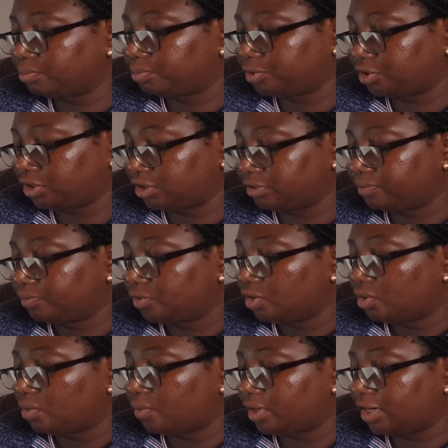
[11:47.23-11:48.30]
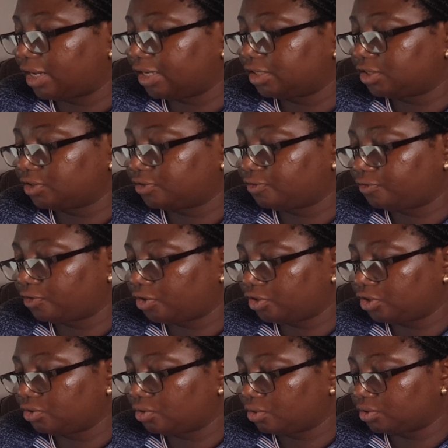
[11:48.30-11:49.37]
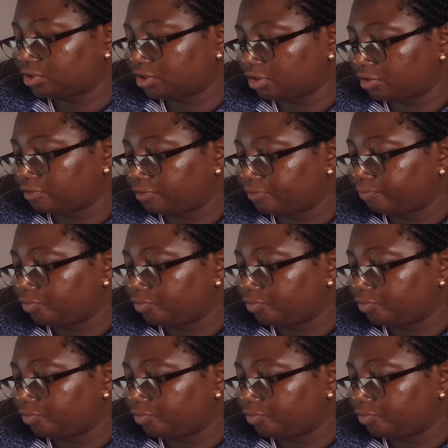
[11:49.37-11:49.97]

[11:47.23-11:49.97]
body, whether it is foreign or self.